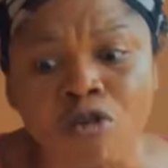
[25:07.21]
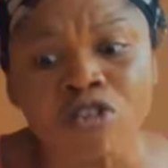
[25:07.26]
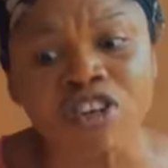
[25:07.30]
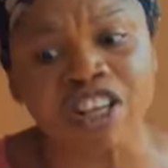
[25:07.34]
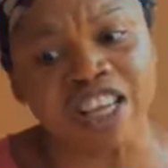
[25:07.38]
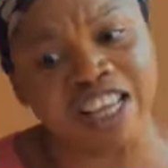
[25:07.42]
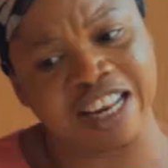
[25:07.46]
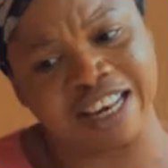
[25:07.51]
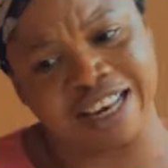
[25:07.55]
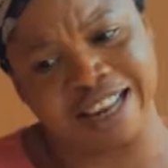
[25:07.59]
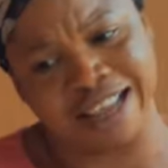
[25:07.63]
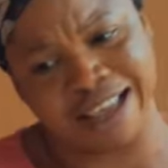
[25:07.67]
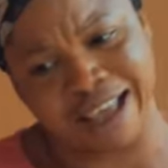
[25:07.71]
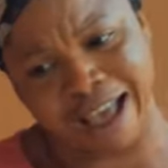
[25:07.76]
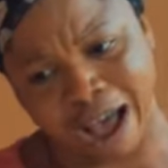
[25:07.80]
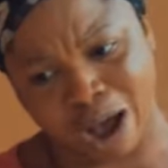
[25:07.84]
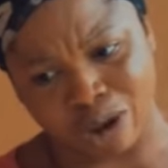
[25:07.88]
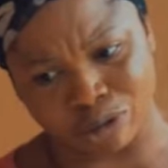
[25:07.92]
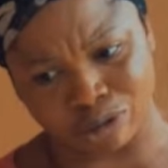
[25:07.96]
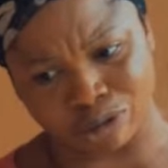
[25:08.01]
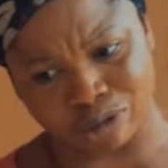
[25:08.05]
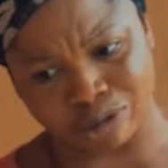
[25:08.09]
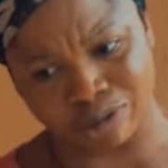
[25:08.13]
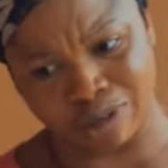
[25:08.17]
food in the
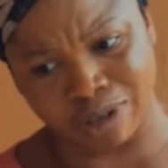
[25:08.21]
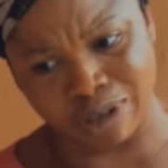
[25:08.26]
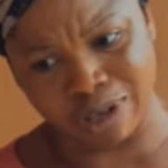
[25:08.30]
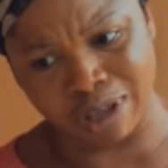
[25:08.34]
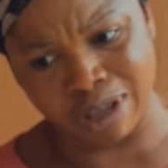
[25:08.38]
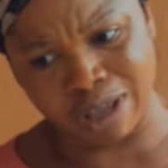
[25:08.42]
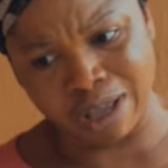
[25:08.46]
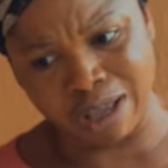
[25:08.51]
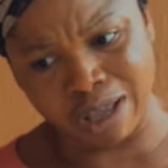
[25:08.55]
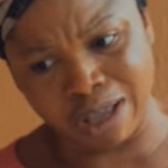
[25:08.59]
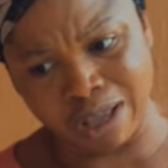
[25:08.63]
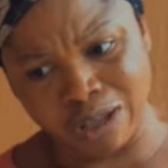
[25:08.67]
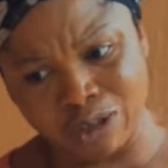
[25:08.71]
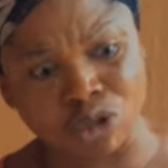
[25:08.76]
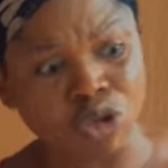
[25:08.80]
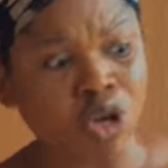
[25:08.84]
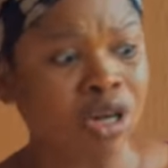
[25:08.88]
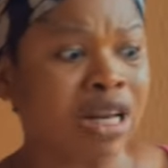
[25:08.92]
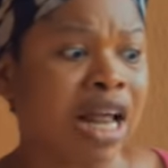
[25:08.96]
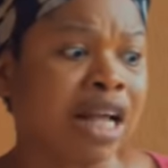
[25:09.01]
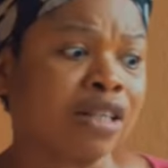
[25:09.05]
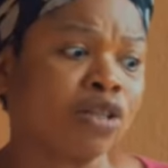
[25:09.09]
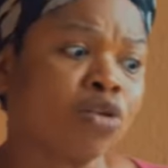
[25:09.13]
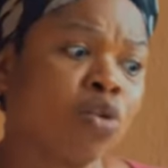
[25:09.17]
house.
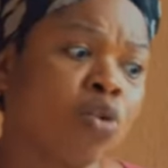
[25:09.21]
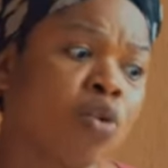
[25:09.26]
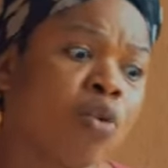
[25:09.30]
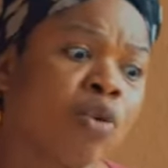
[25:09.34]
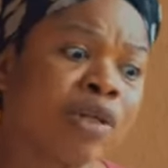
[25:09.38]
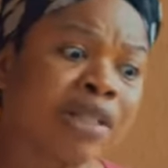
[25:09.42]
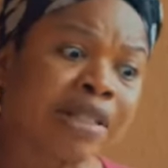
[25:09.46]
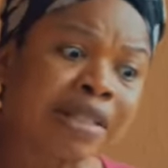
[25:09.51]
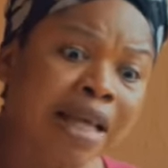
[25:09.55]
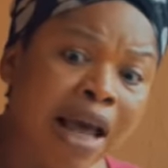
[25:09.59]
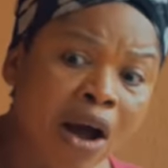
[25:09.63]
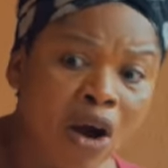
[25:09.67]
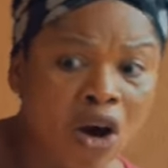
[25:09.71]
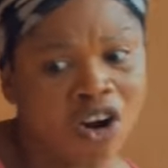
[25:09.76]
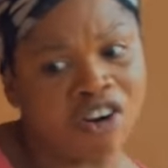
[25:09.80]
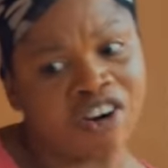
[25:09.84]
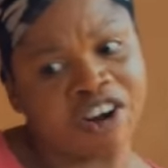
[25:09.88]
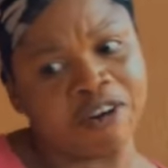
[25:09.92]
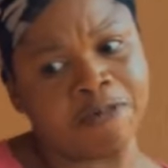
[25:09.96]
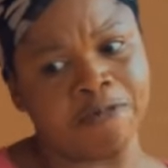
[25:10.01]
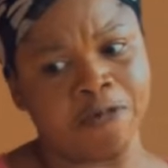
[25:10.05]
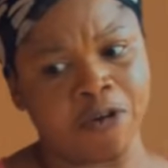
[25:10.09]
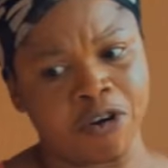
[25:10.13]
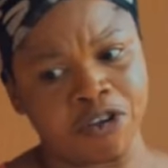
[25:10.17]
So that we will stay
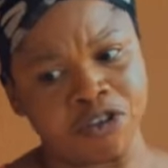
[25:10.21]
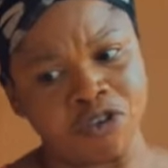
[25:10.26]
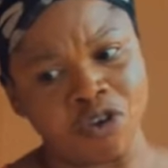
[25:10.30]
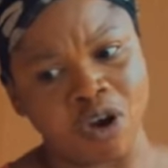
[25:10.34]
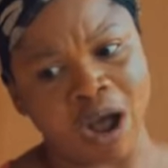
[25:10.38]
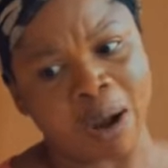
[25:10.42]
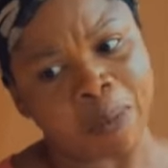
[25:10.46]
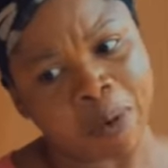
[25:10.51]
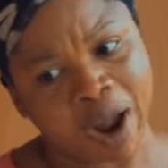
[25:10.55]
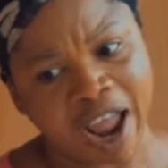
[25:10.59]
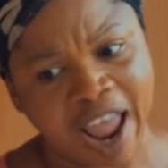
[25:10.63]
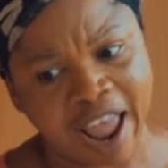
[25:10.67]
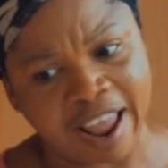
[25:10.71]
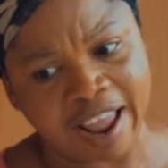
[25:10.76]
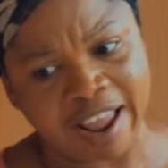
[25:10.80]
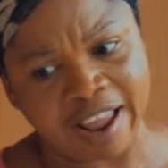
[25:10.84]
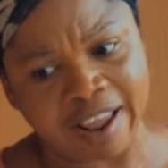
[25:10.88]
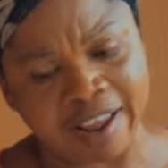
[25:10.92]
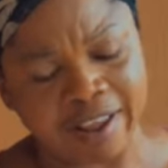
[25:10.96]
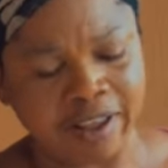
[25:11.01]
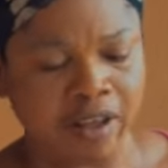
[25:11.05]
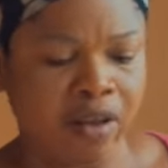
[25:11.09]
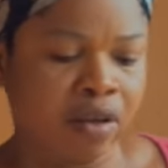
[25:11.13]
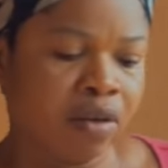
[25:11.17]
hungry for you, Akwaye. Eh?
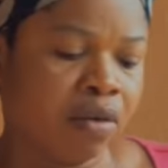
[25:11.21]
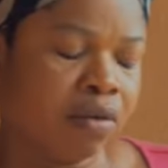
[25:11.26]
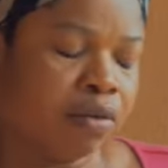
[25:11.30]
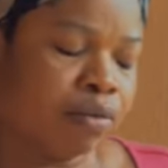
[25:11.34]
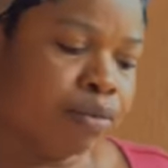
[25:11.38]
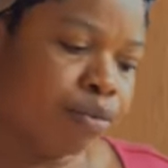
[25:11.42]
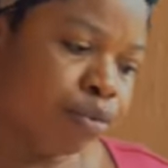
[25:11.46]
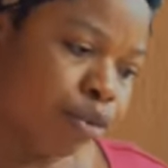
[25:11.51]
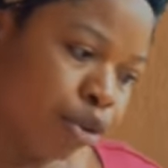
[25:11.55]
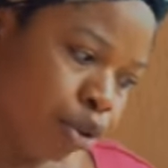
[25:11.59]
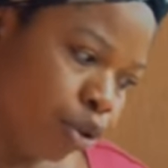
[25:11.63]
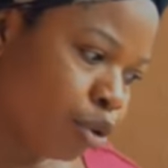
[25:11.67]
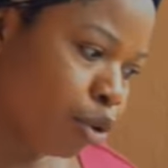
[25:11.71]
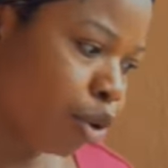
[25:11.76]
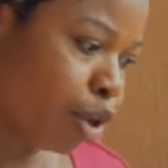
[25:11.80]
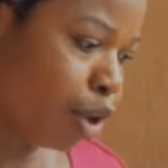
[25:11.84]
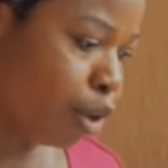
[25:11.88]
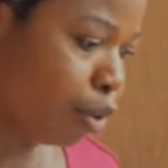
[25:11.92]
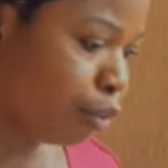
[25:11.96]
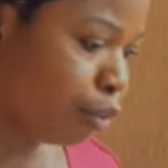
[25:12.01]
Mm. It's